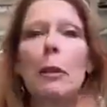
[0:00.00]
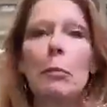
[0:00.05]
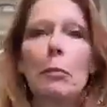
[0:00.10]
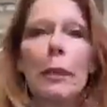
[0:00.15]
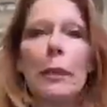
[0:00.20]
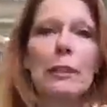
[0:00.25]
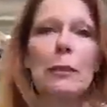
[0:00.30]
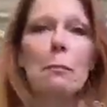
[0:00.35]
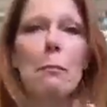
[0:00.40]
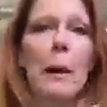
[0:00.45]

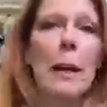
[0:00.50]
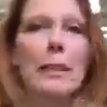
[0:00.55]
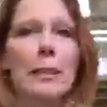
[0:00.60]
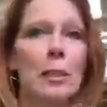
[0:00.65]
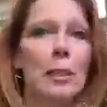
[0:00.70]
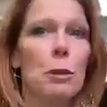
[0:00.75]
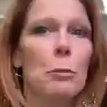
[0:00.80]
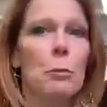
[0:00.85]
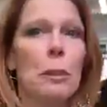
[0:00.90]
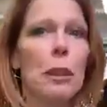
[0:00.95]
please
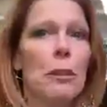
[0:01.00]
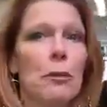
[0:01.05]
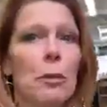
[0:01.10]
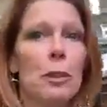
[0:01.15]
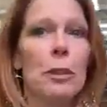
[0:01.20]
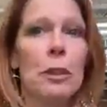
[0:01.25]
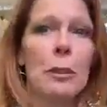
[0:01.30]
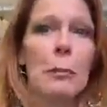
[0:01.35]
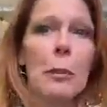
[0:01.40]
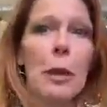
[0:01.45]
message me if you
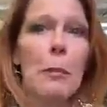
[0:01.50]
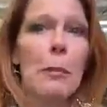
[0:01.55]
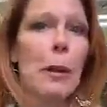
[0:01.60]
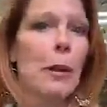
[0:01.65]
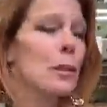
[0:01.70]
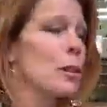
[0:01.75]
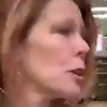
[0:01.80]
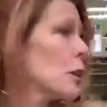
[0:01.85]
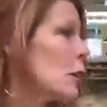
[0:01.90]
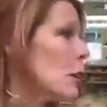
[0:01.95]
see me
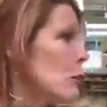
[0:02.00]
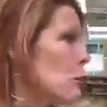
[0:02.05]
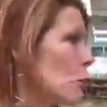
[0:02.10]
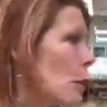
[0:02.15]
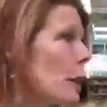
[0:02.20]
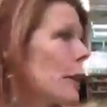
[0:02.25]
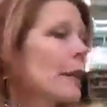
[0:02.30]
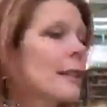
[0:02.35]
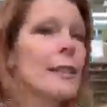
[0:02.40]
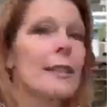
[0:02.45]
about to
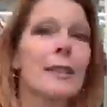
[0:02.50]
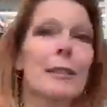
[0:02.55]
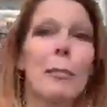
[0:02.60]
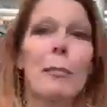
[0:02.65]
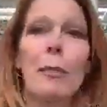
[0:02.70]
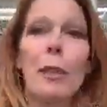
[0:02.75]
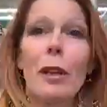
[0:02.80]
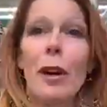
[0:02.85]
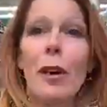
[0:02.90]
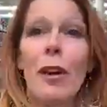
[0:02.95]
run into
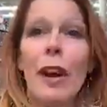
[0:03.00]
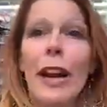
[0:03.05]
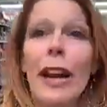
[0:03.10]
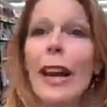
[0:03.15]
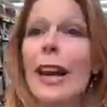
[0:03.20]
something, all right?